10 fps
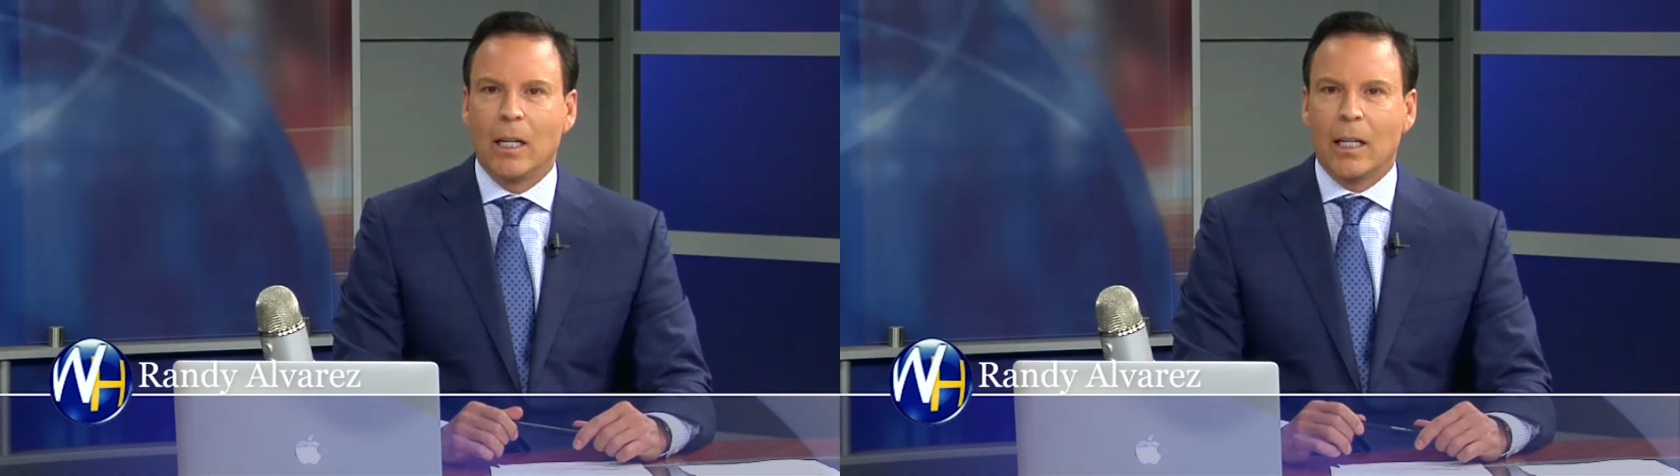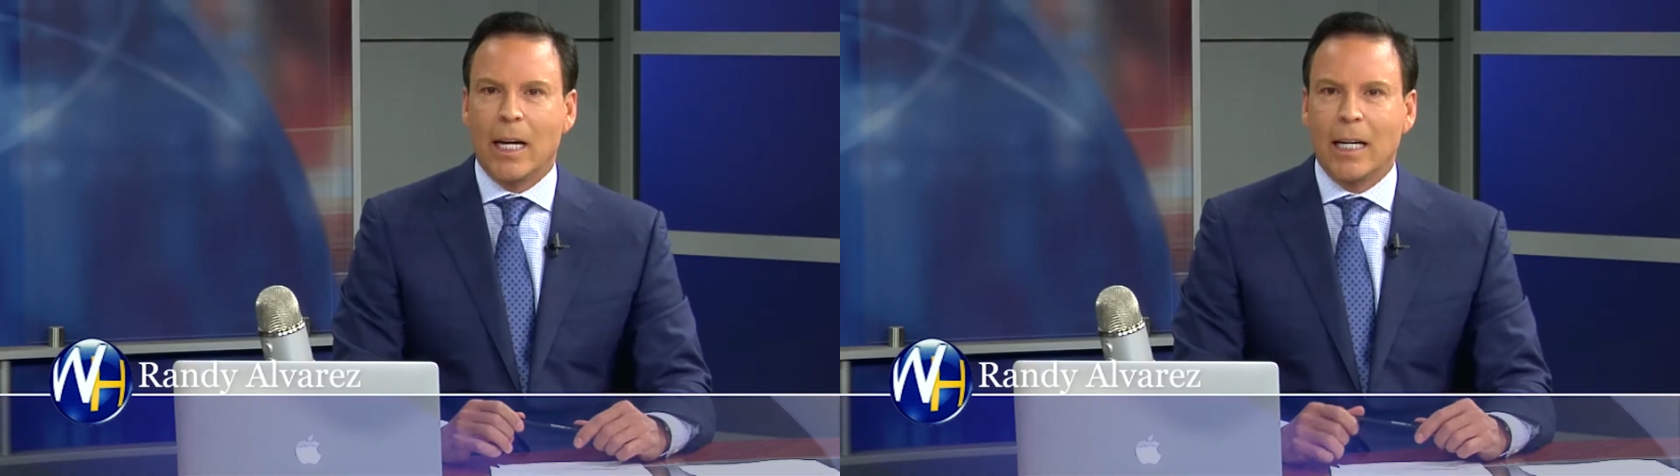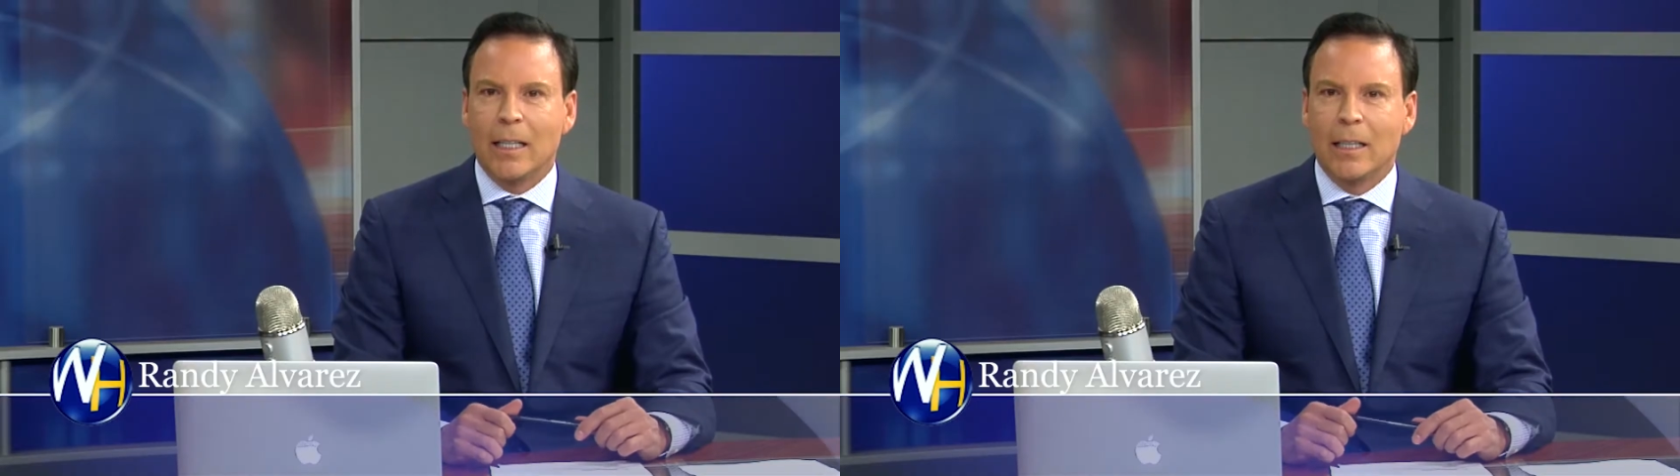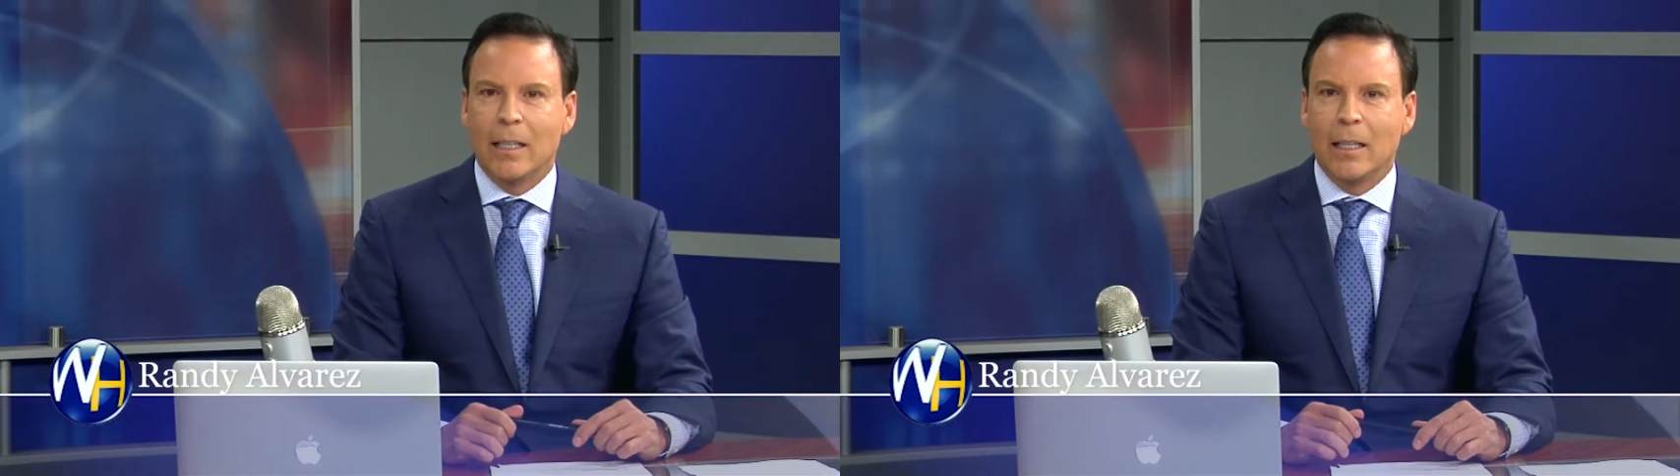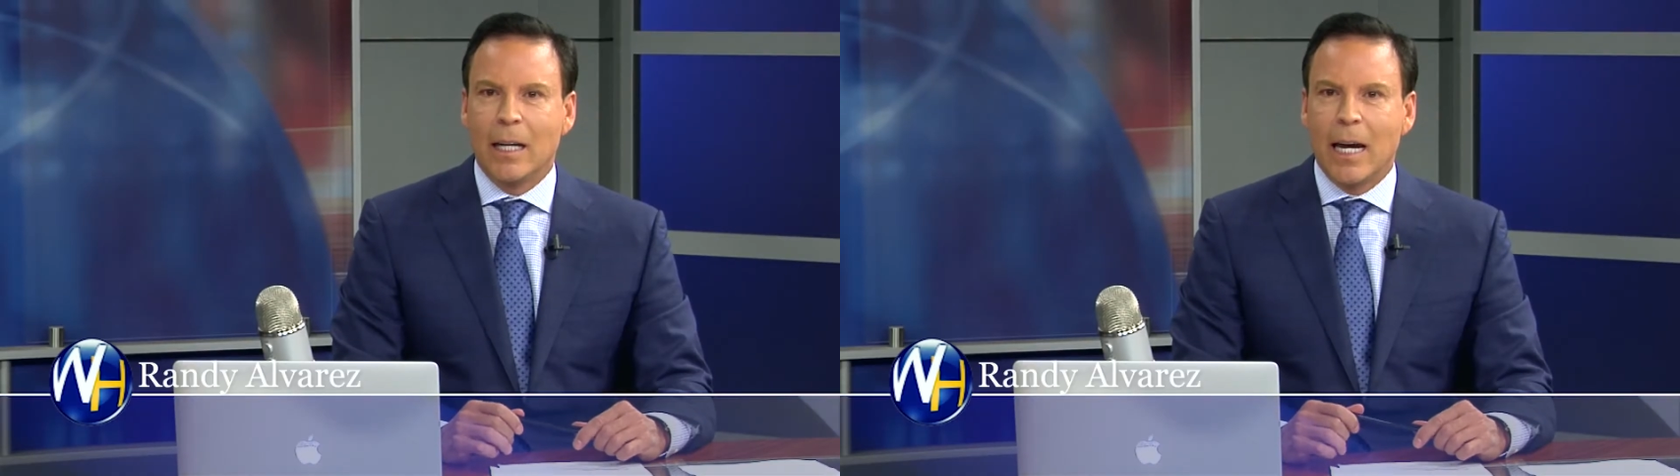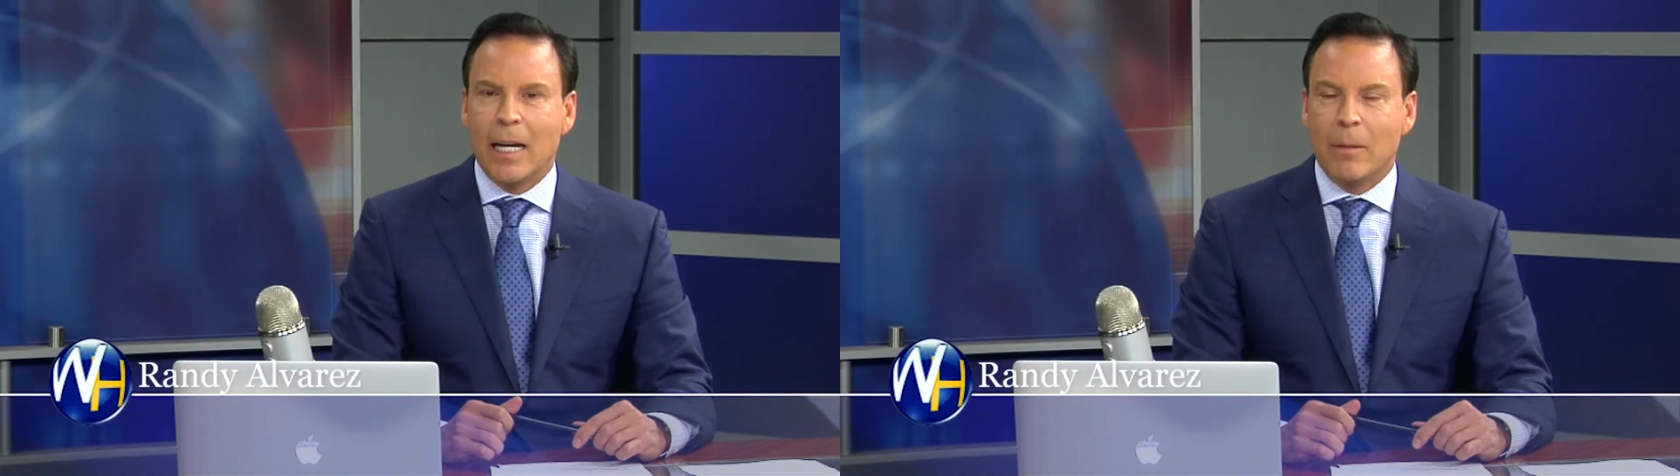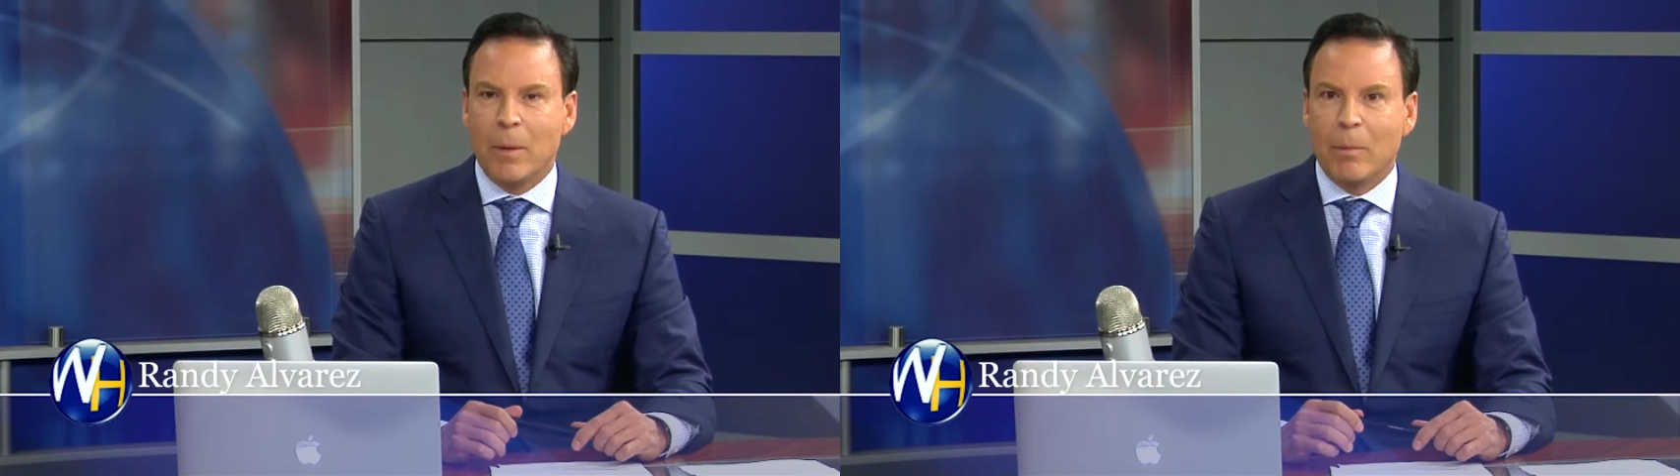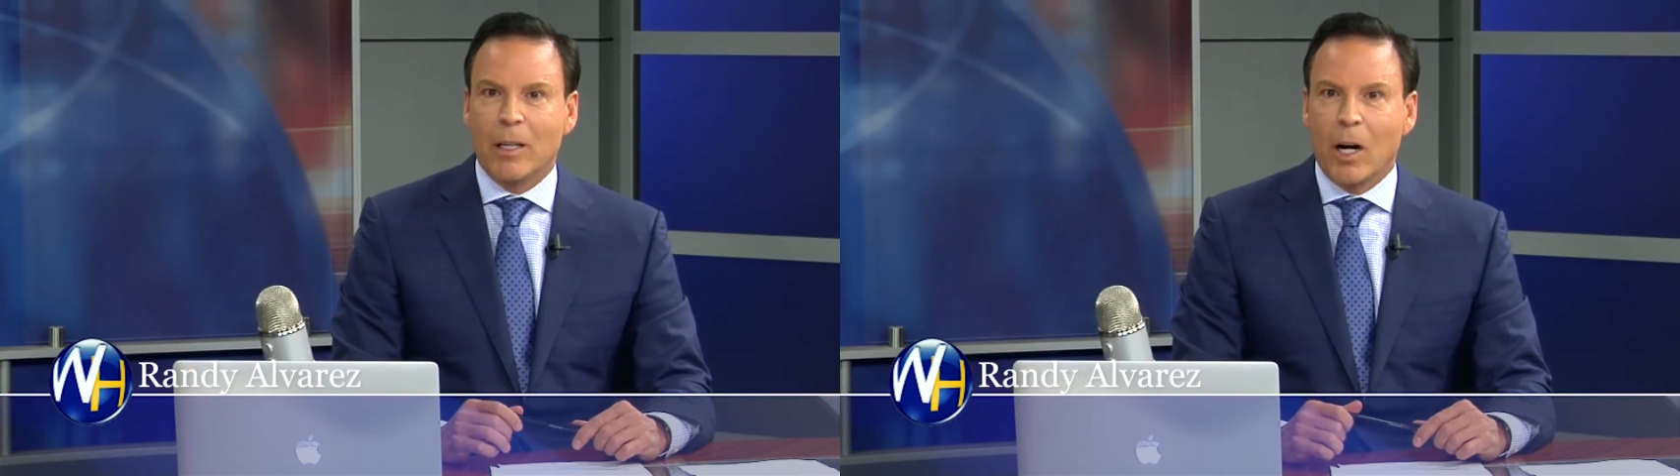Okay. And do people in